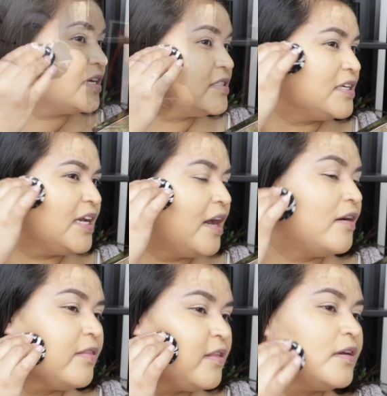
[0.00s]
so let's see
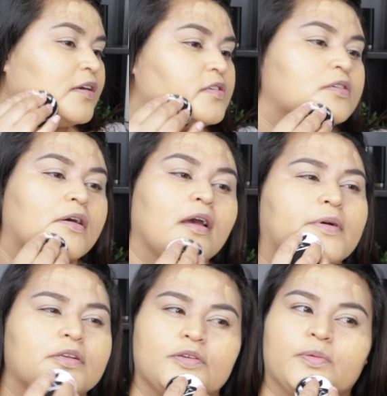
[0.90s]
how this
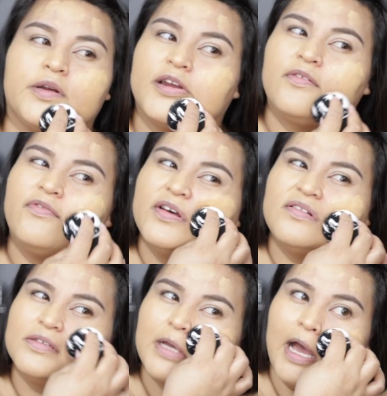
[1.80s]
sponge works. It
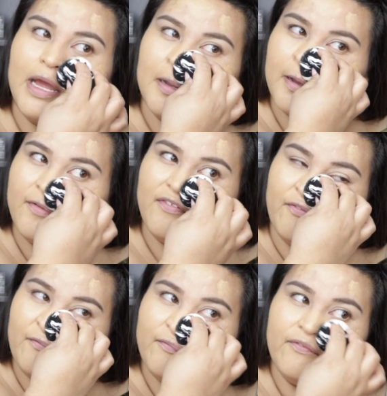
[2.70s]
feels kind of
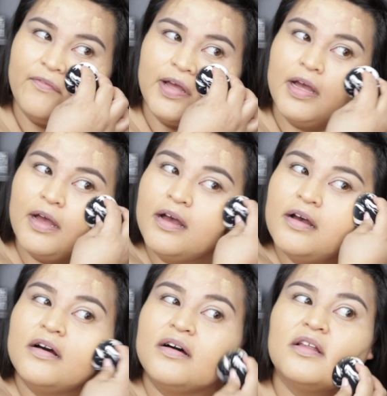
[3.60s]

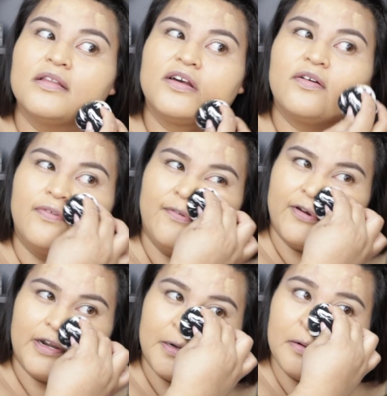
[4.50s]
a little
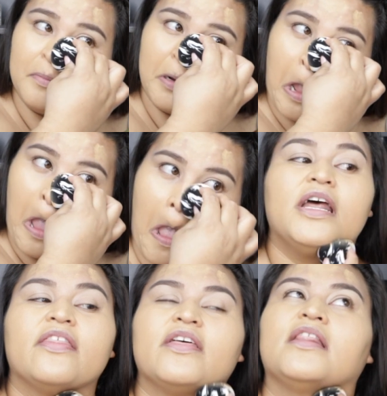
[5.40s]
firm,
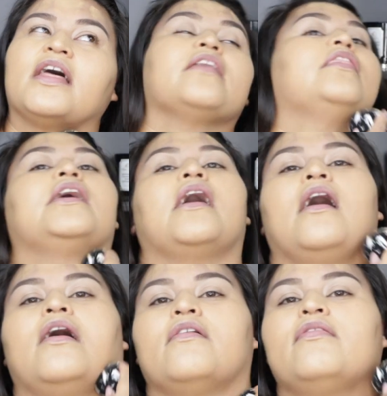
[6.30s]
nothing like the
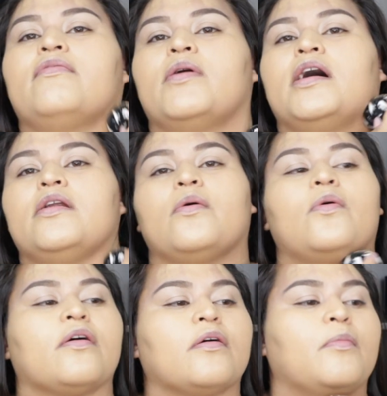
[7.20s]
e.l.f. one
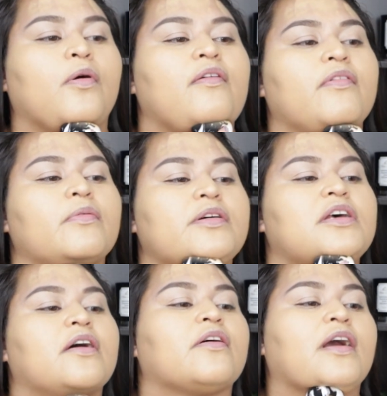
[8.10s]
or the Morphe
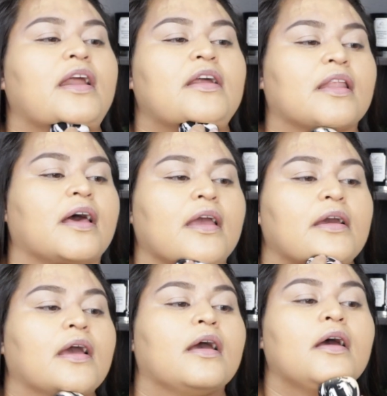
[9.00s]
ones, how they're kind of
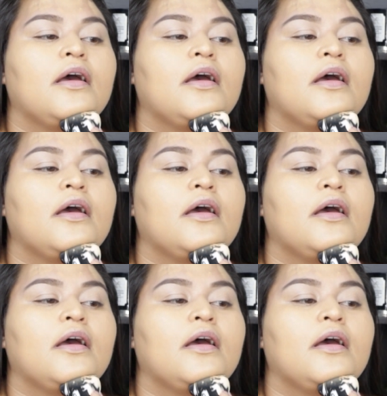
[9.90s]
like